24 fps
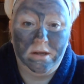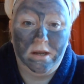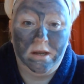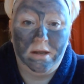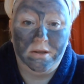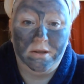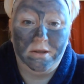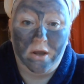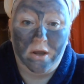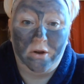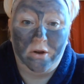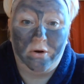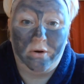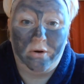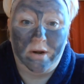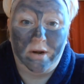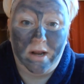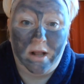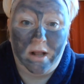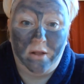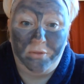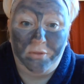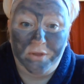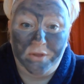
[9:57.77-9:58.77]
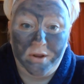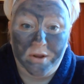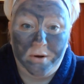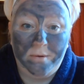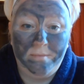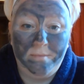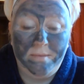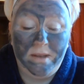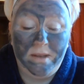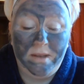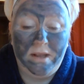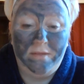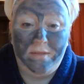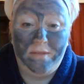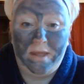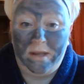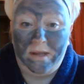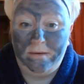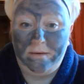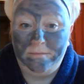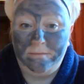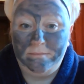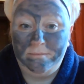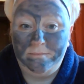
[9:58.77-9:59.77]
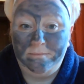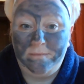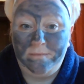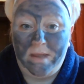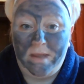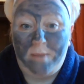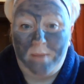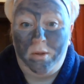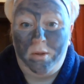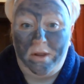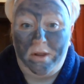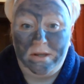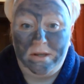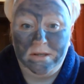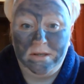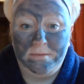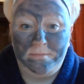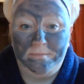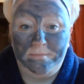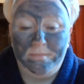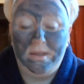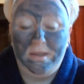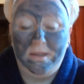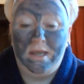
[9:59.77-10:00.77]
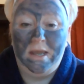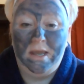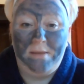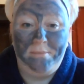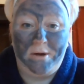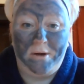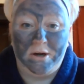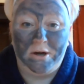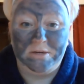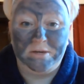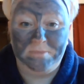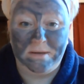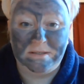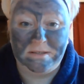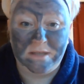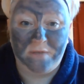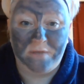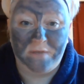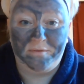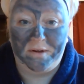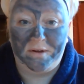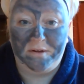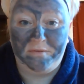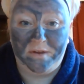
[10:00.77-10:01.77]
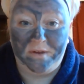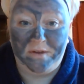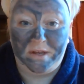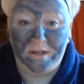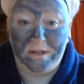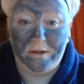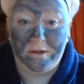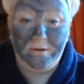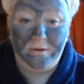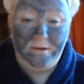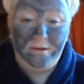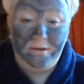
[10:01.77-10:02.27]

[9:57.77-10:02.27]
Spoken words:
younger and healthier, then I'm willing to embarrass myself on a video.